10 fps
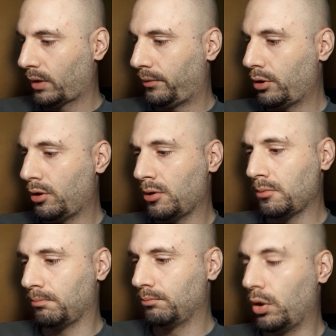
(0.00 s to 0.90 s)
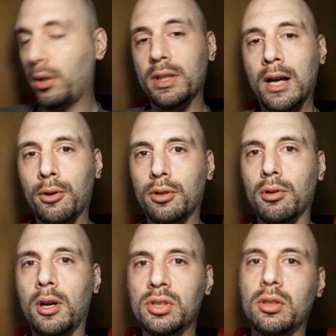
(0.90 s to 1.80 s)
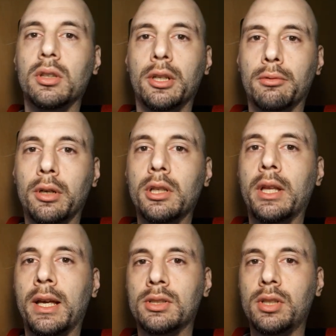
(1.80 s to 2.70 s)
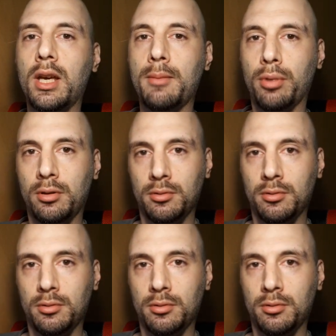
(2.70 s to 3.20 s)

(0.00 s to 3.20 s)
if you're looking out across the literary landscape